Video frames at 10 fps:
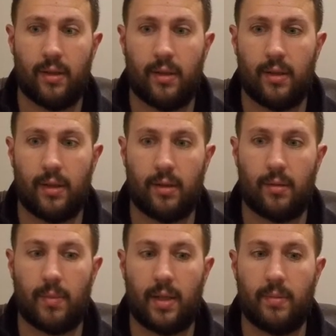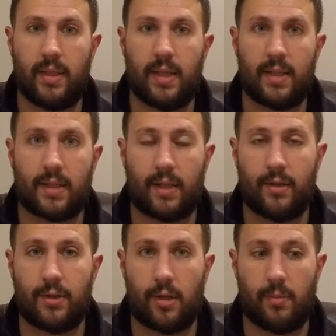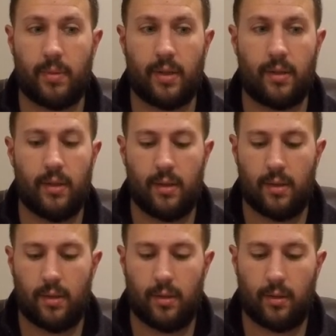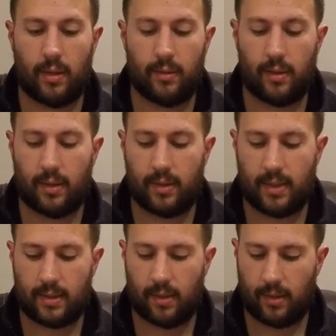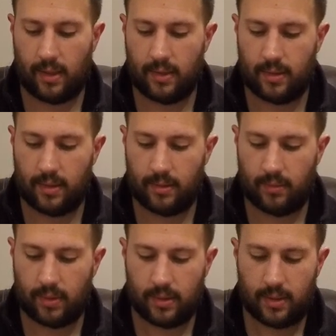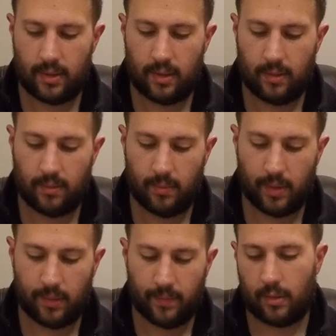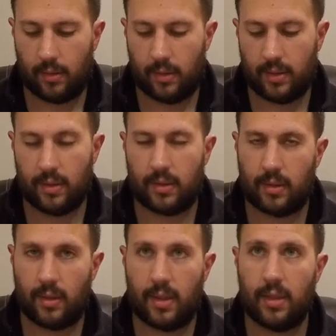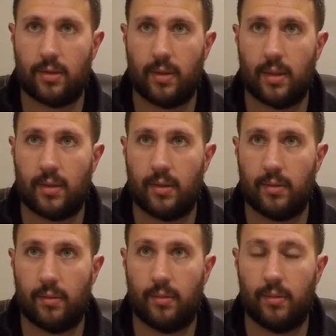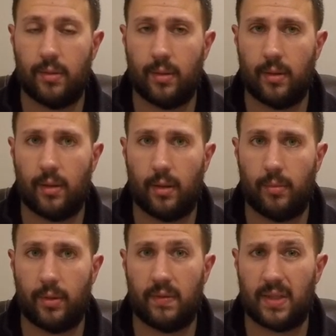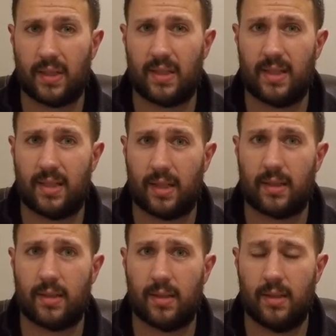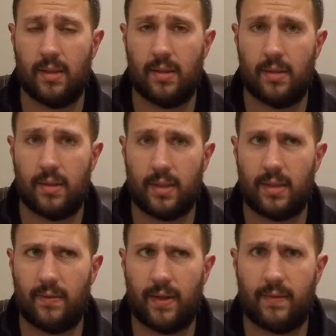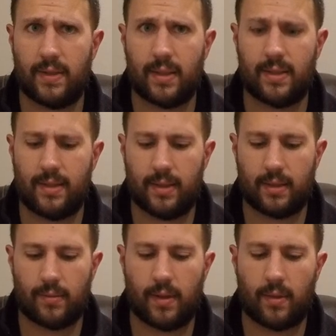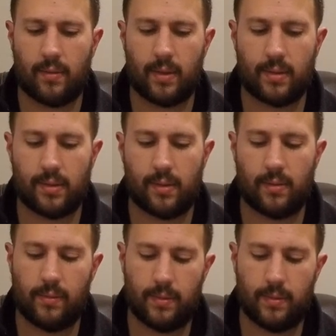you don't mind me testing or sharpening, you know, I'll test it against this and we can see. But this is heat treated to, I believe, 65 or 66 Rockwell, so,